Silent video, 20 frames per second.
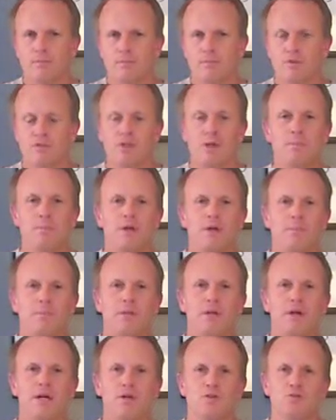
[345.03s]
Send me your
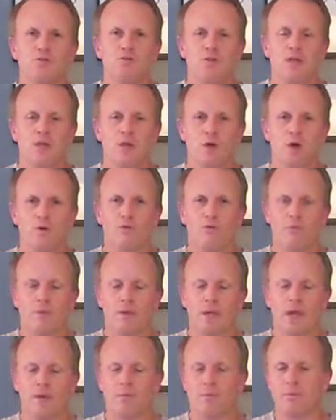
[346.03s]
player's video from a
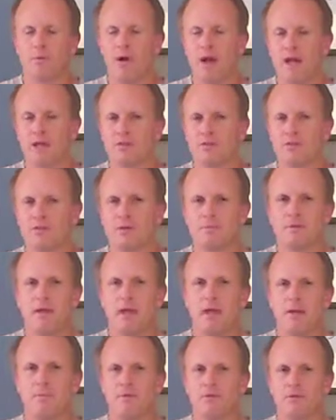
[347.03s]
game or practice. I'd be
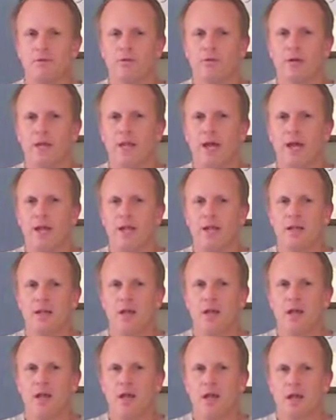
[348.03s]
happy to look at it,
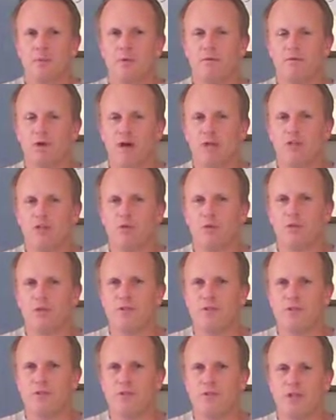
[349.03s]
provide you with
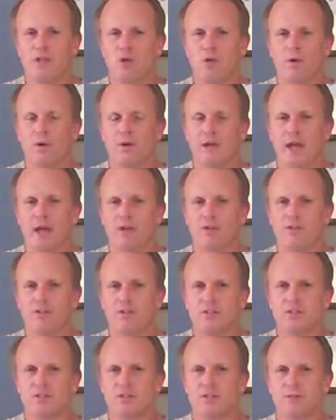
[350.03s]
a video
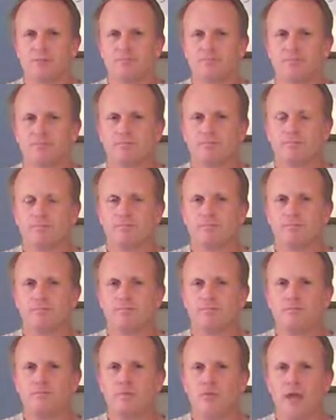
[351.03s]
analysis
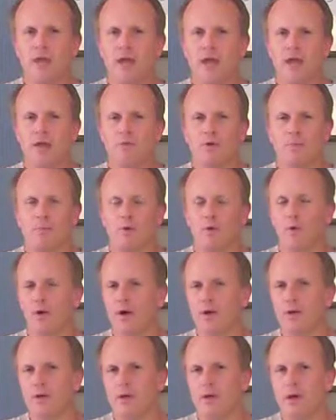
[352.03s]
and
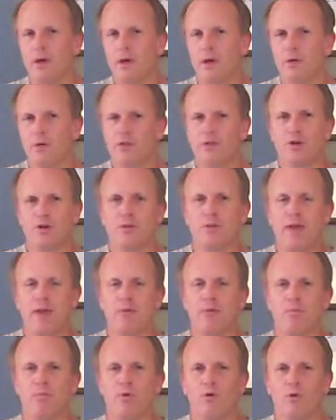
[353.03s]
report, return that
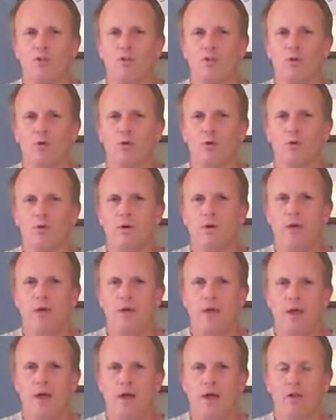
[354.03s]
report to you,
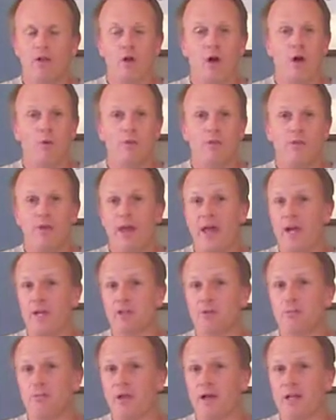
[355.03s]
along with an
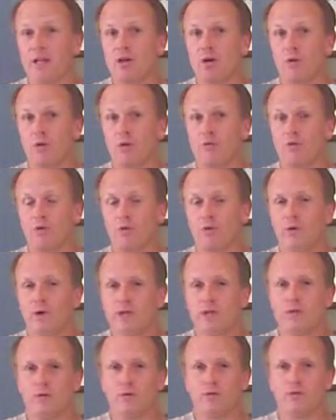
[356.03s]
action plan going forward,
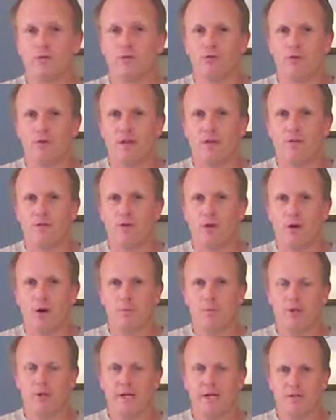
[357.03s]
and do it for free for all
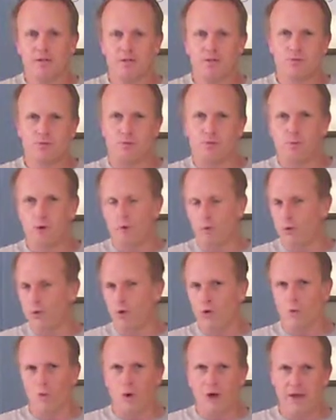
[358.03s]
players
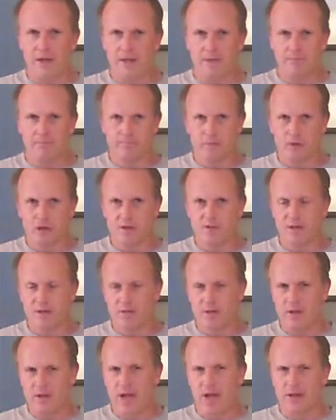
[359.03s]
worldwide, all
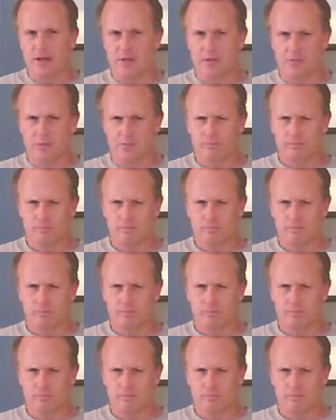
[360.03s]
7 continents.